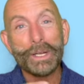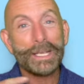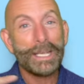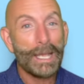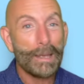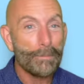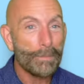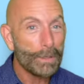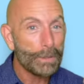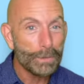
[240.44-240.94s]

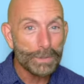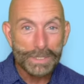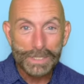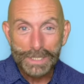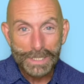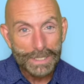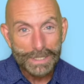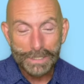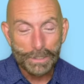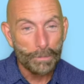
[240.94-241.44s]
chemical
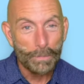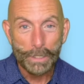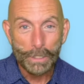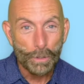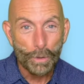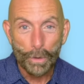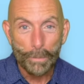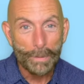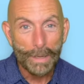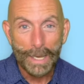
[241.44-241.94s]
system in
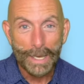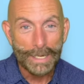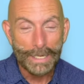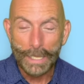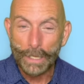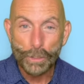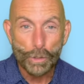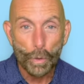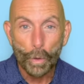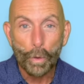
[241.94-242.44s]
your body
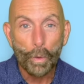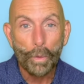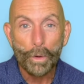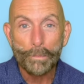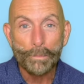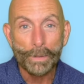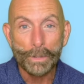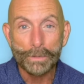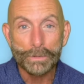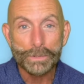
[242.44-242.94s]
and your
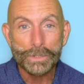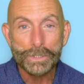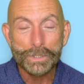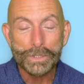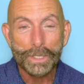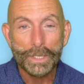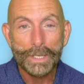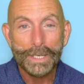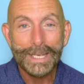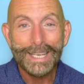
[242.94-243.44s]
hormones.
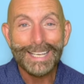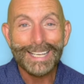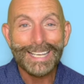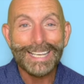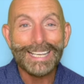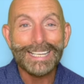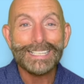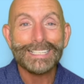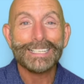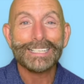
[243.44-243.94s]

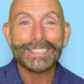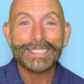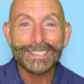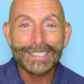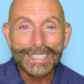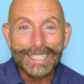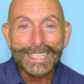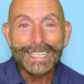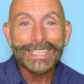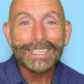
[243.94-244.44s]
Eat
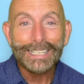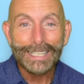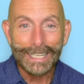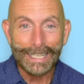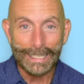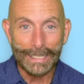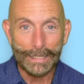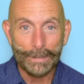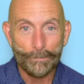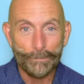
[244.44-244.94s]

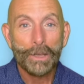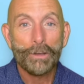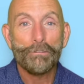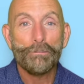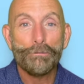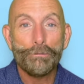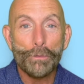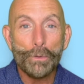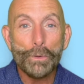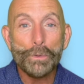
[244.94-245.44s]
cleanly.
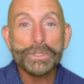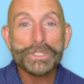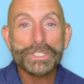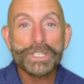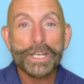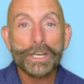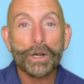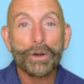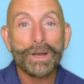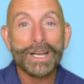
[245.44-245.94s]
Foods
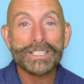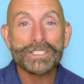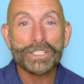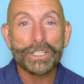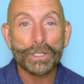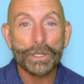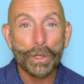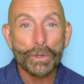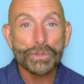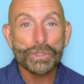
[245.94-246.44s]
that are as
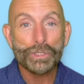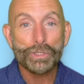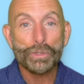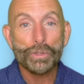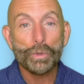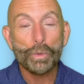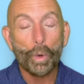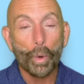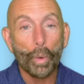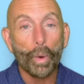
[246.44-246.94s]
close
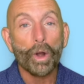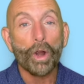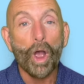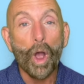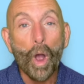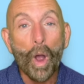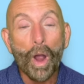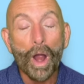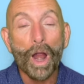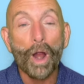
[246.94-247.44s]
to or
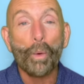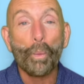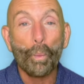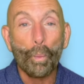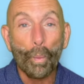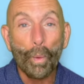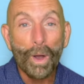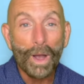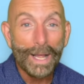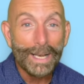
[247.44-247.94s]
are
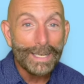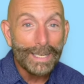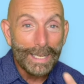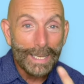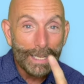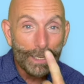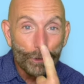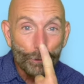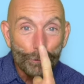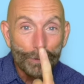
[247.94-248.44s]
one
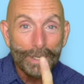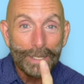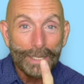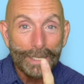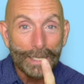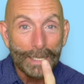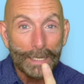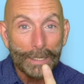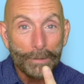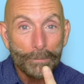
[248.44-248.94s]

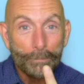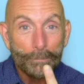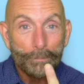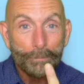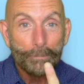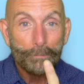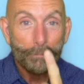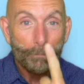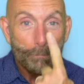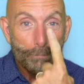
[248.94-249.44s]
ingredient.
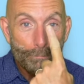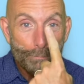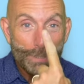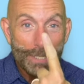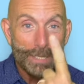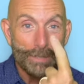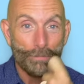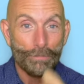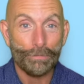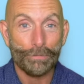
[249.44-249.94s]

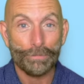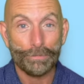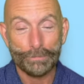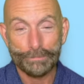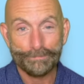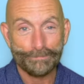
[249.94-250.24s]
Beef.